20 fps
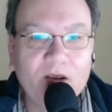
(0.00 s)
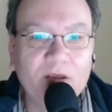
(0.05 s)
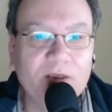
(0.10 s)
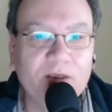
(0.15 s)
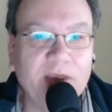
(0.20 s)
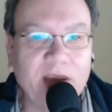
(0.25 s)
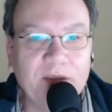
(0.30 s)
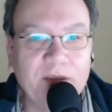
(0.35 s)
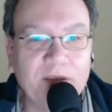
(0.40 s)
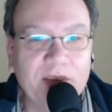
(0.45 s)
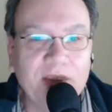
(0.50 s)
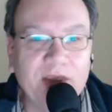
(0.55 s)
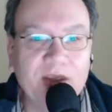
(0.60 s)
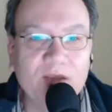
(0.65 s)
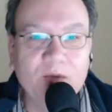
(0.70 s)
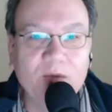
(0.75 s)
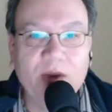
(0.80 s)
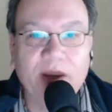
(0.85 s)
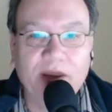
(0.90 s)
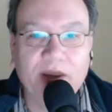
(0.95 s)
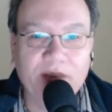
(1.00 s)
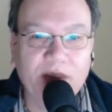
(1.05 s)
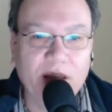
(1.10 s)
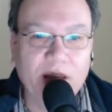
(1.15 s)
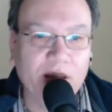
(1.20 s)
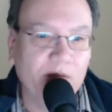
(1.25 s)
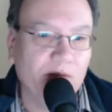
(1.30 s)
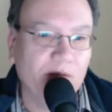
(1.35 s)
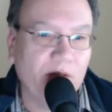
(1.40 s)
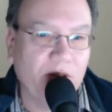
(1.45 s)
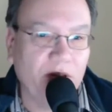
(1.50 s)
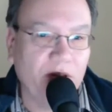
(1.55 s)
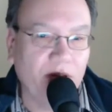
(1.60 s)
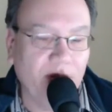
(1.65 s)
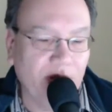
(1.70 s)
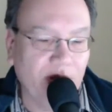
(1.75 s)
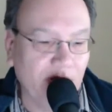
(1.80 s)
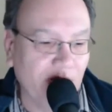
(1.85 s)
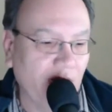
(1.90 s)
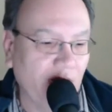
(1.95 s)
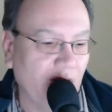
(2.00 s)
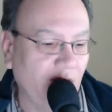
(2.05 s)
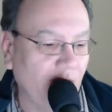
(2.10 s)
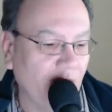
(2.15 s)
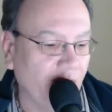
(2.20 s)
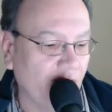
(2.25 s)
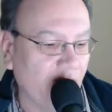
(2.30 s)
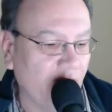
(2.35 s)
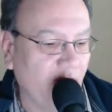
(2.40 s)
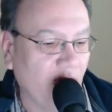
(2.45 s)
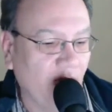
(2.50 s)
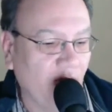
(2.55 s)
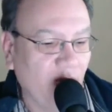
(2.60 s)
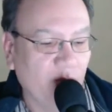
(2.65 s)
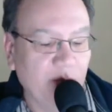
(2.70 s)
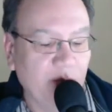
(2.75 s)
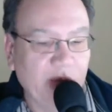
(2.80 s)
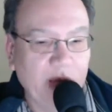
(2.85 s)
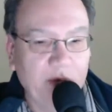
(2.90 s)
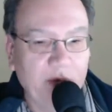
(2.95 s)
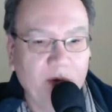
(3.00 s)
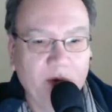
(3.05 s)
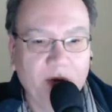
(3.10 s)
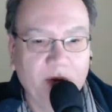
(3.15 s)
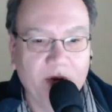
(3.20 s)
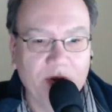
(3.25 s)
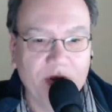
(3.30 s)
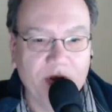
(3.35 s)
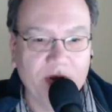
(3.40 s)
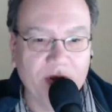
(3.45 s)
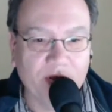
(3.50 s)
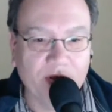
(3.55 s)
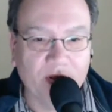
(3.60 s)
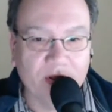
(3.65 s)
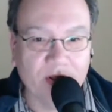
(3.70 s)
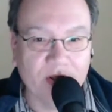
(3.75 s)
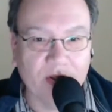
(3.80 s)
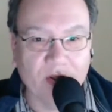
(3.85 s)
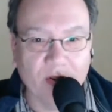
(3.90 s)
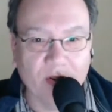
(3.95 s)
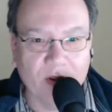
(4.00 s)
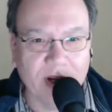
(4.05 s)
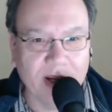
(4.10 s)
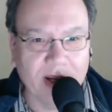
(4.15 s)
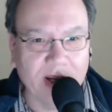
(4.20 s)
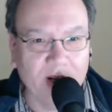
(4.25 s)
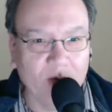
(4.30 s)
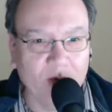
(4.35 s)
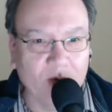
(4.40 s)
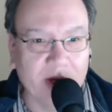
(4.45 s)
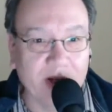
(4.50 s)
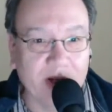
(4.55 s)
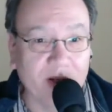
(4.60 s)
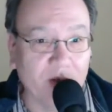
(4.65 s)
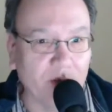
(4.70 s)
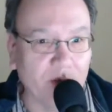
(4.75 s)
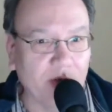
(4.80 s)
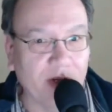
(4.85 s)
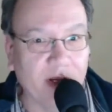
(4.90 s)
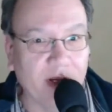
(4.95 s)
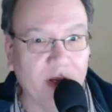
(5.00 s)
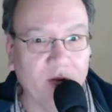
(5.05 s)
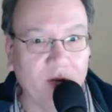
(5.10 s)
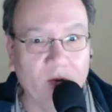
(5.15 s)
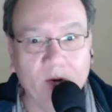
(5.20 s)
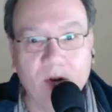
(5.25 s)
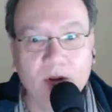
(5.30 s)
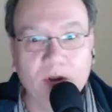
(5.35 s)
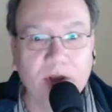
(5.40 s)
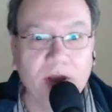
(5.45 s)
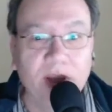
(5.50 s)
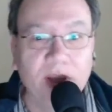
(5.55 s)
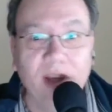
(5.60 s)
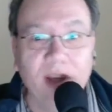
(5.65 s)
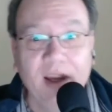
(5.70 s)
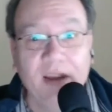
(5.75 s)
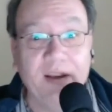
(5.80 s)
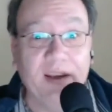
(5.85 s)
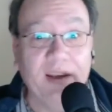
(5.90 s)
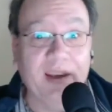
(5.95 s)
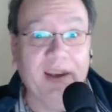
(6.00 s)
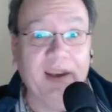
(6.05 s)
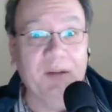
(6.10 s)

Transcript: Think of it this way. Think of, let's say, you ever see a little baby when they're just learning how to walk. They're about a year old, and they get